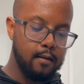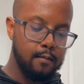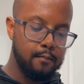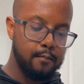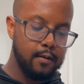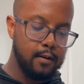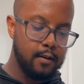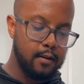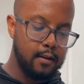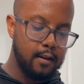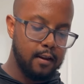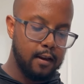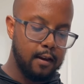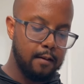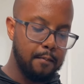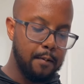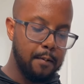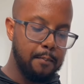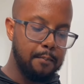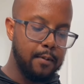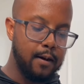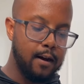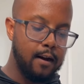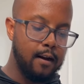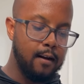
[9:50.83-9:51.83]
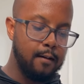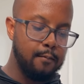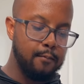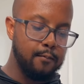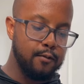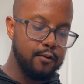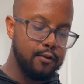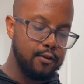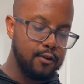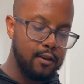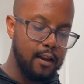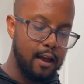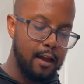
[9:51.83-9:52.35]
oh God, I'm looking like
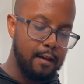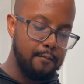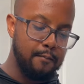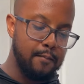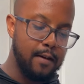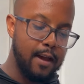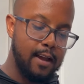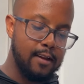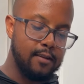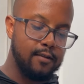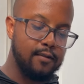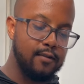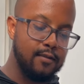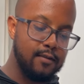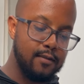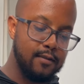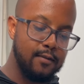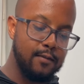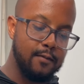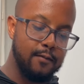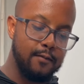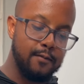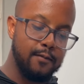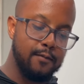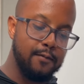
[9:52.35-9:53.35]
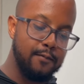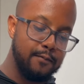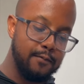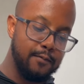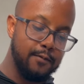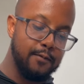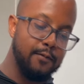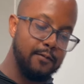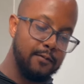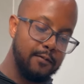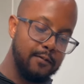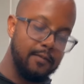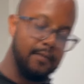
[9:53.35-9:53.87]
my mom where she like mashes
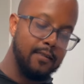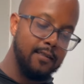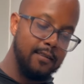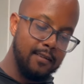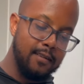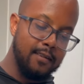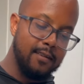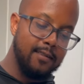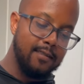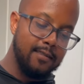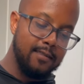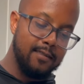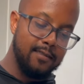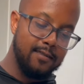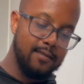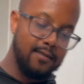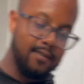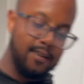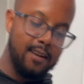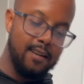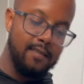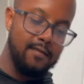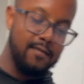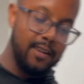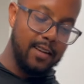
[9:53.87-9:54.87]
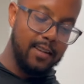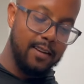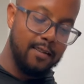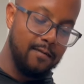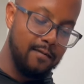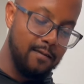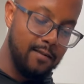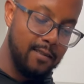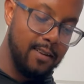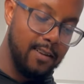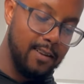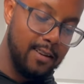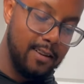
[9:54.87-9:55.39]
it over the food and
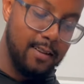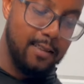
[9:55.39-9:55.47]
trying to